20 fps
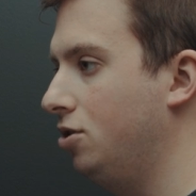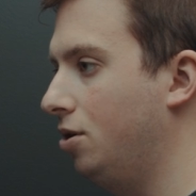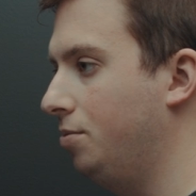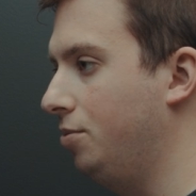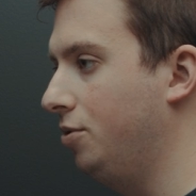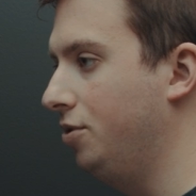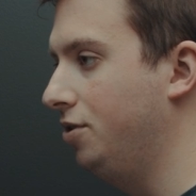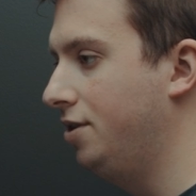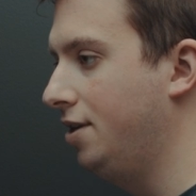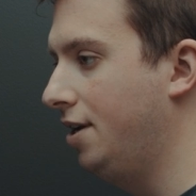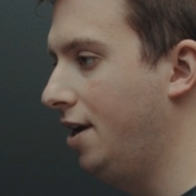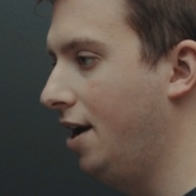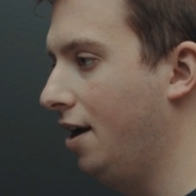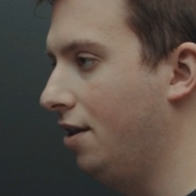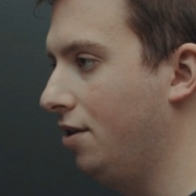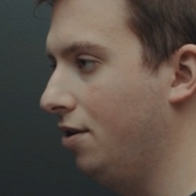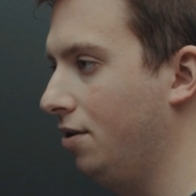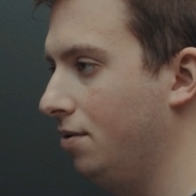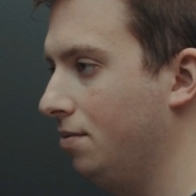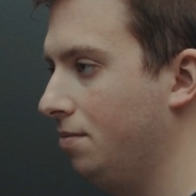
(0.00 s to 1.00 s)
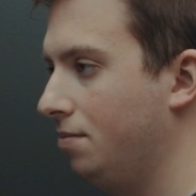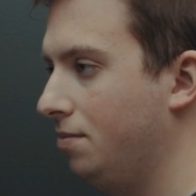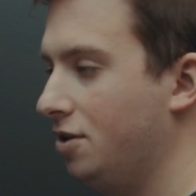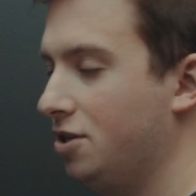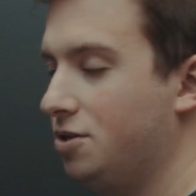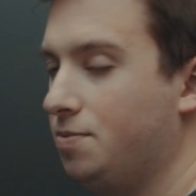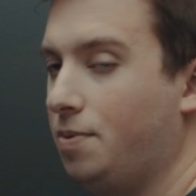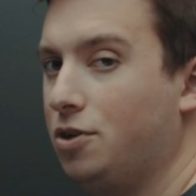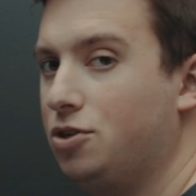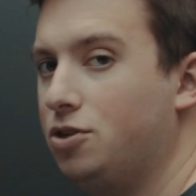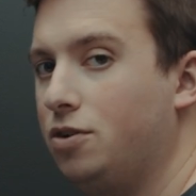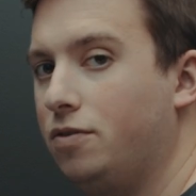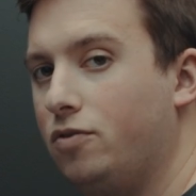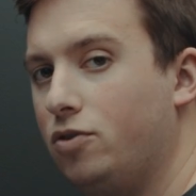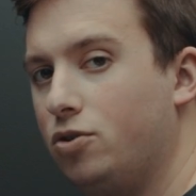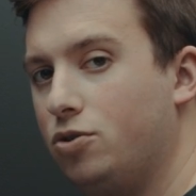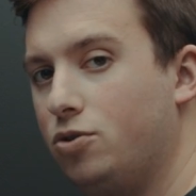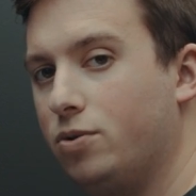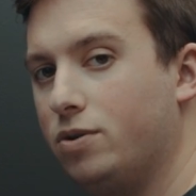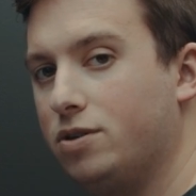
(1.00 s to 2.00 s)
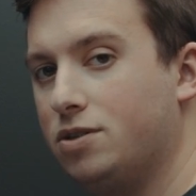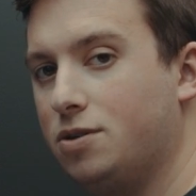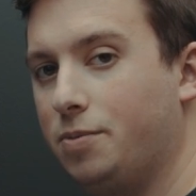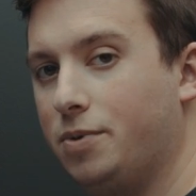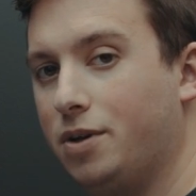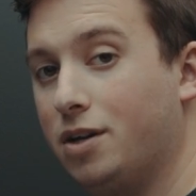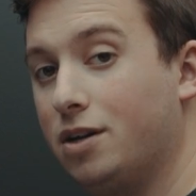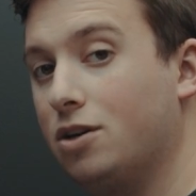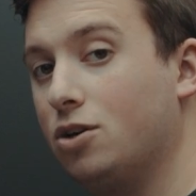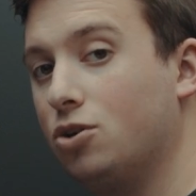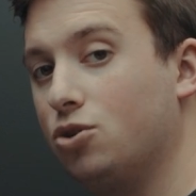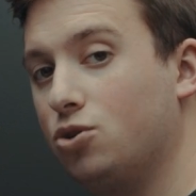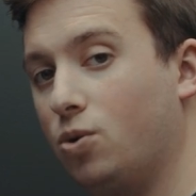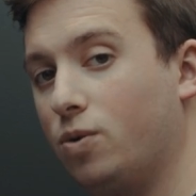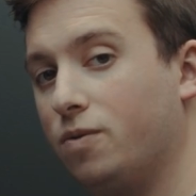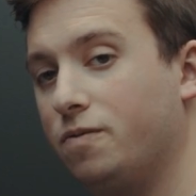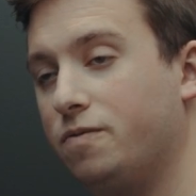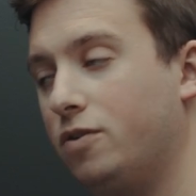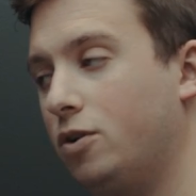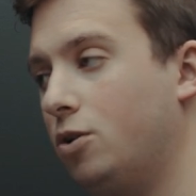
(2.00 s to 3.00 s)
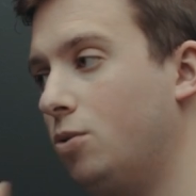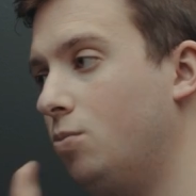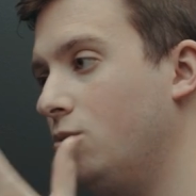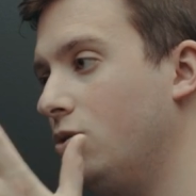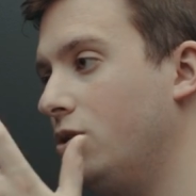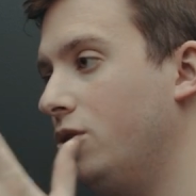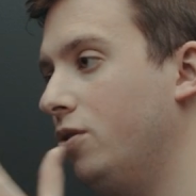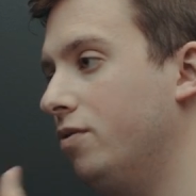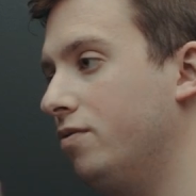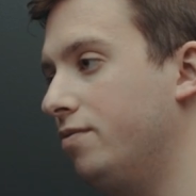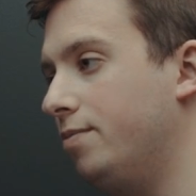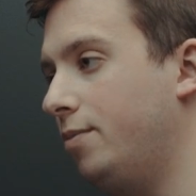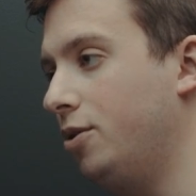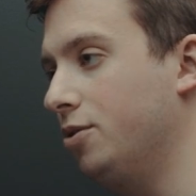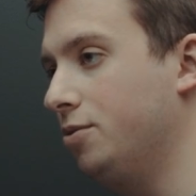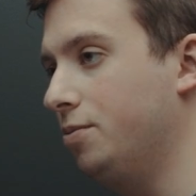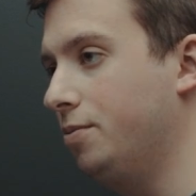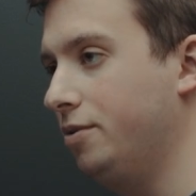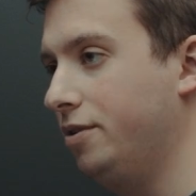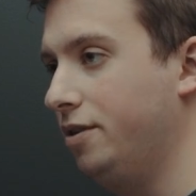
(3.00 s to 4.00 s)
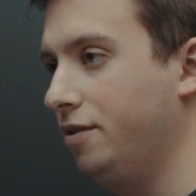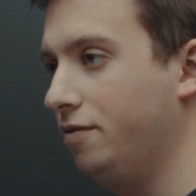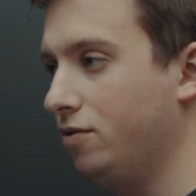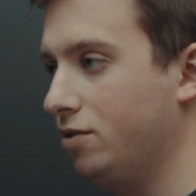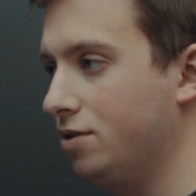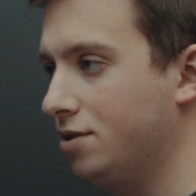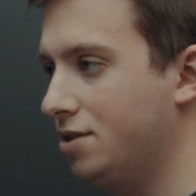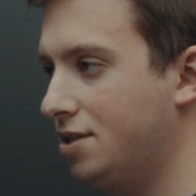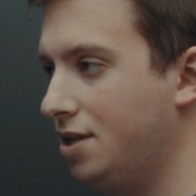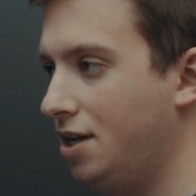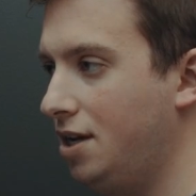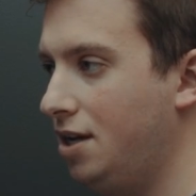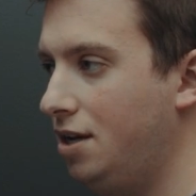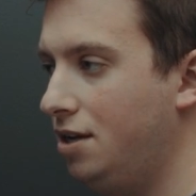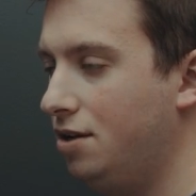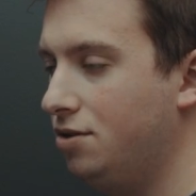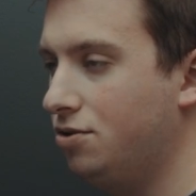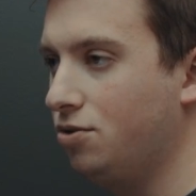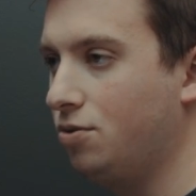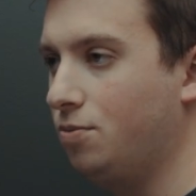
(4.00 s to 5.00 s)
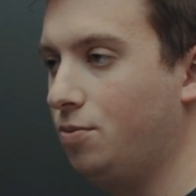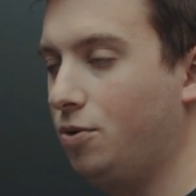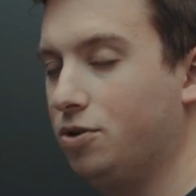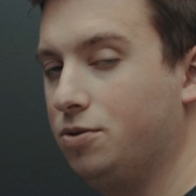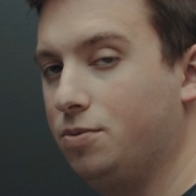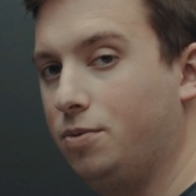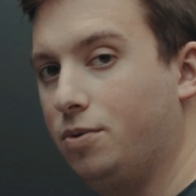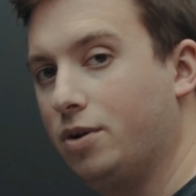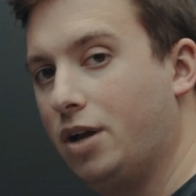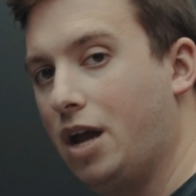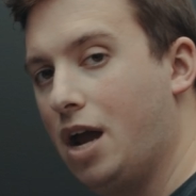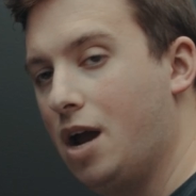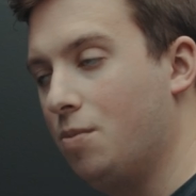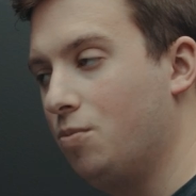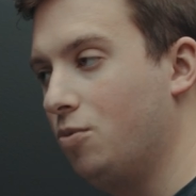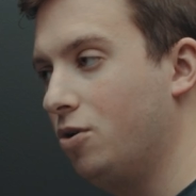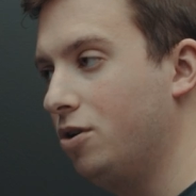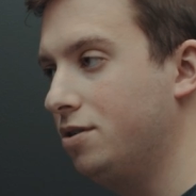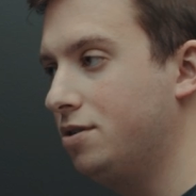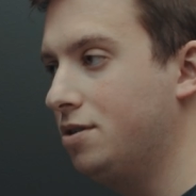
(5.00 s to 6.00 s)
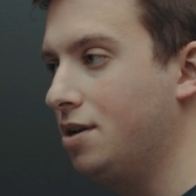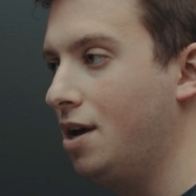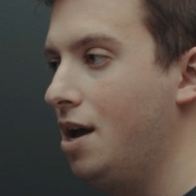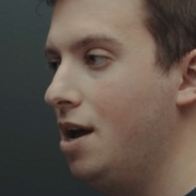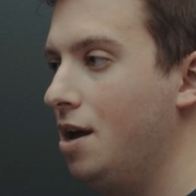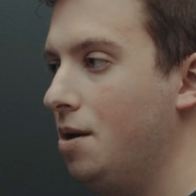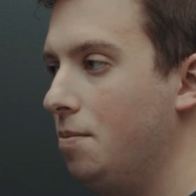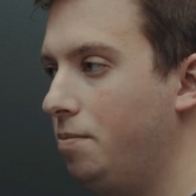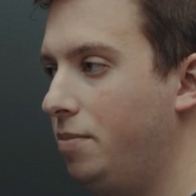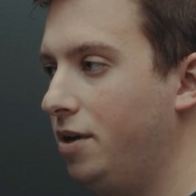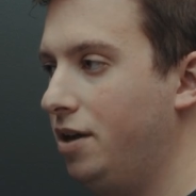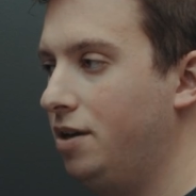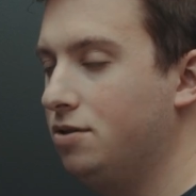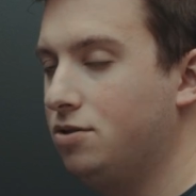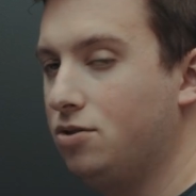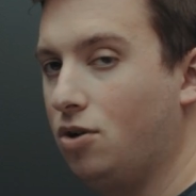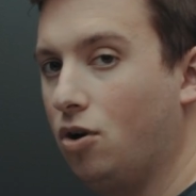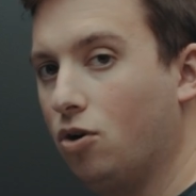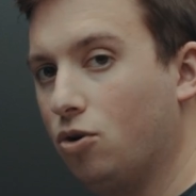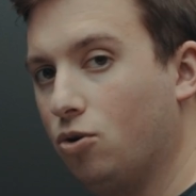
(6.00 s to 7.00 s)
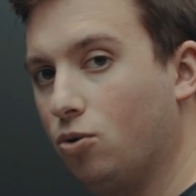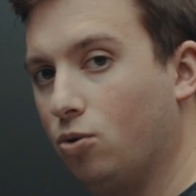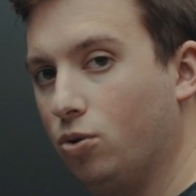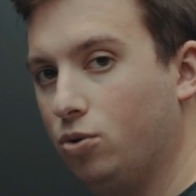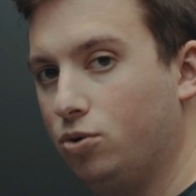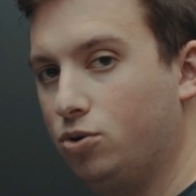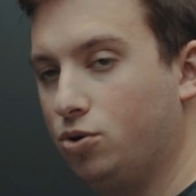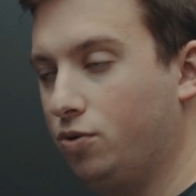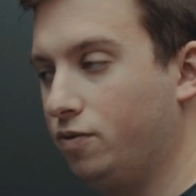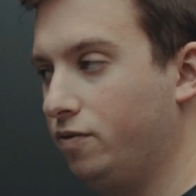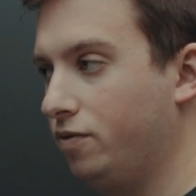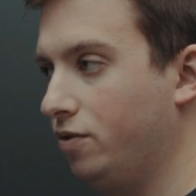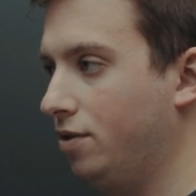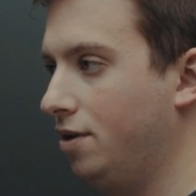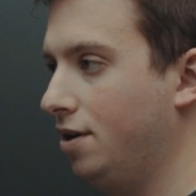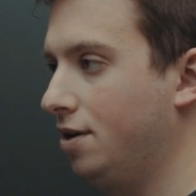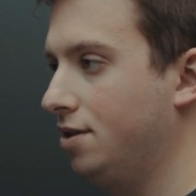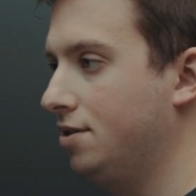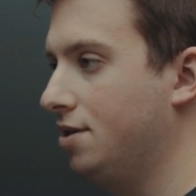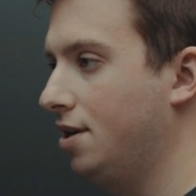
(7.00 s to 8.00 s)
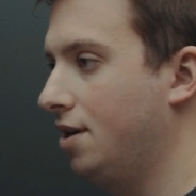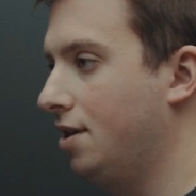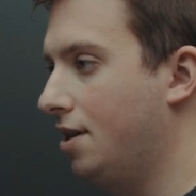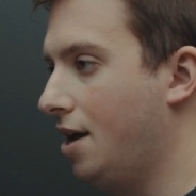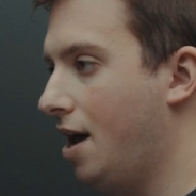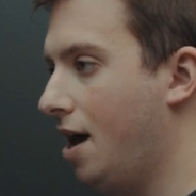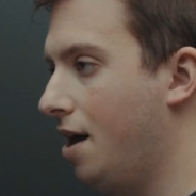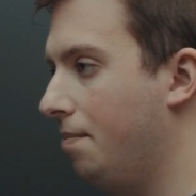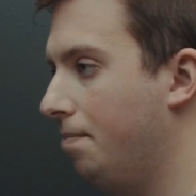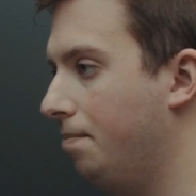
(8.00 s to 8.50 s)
jumbled together. Especially if you're doing something like a short film where you have multiple different scenes or multiple cameras, bins are crucial for things like that.